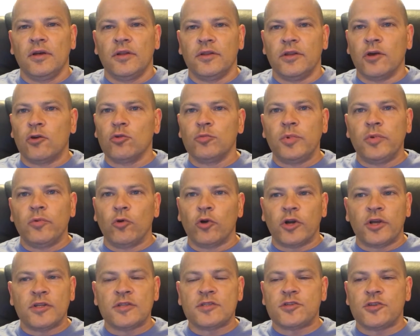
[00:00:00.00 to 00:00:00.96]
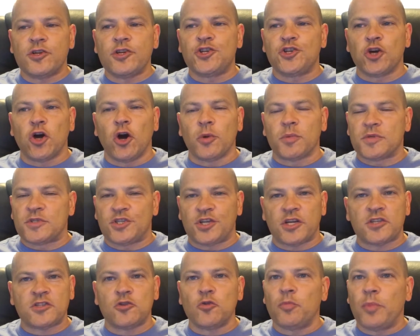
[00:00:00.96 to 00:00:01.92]
They could be working 3 jobs
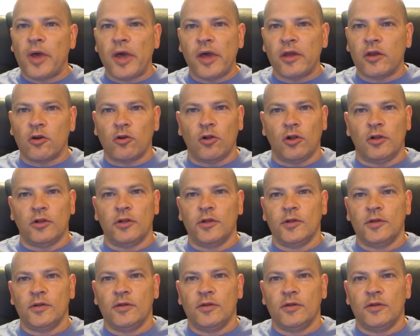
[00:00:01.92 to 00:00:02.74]
just to pay it all.